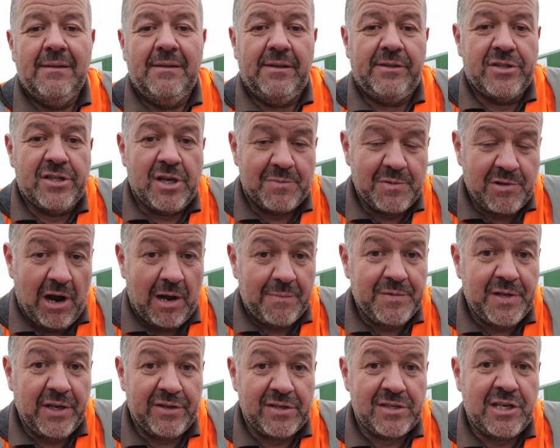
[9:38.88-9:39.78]

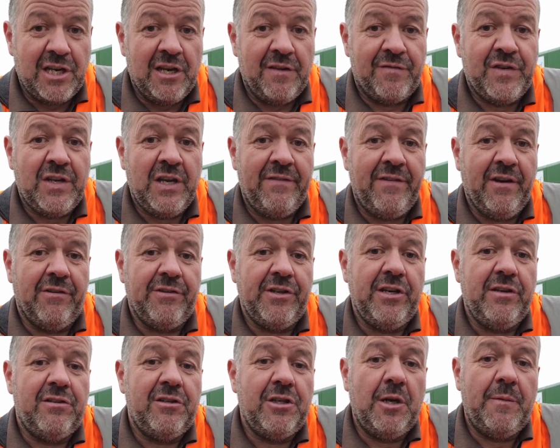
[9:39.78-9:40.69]
subscribe to Tillers Turf TV on
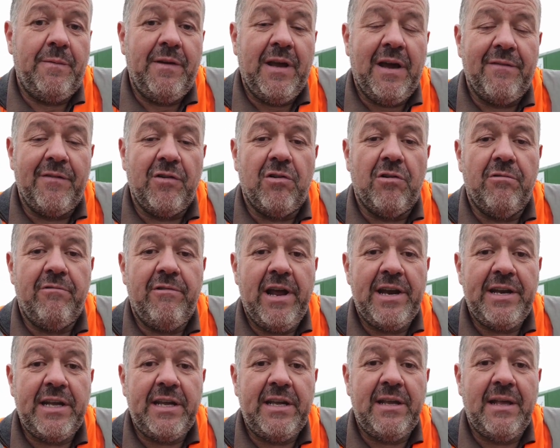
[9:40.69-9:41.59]
YouTube if you haven't
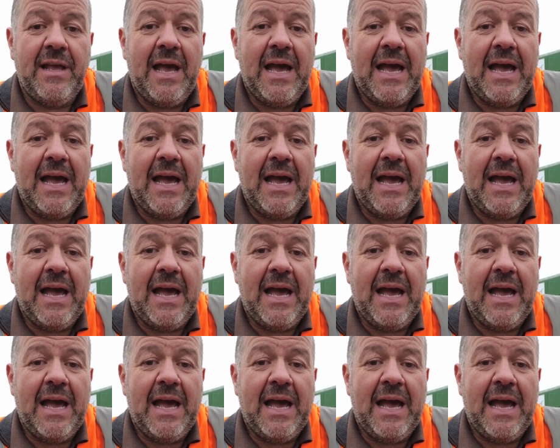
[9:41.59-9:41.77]
already.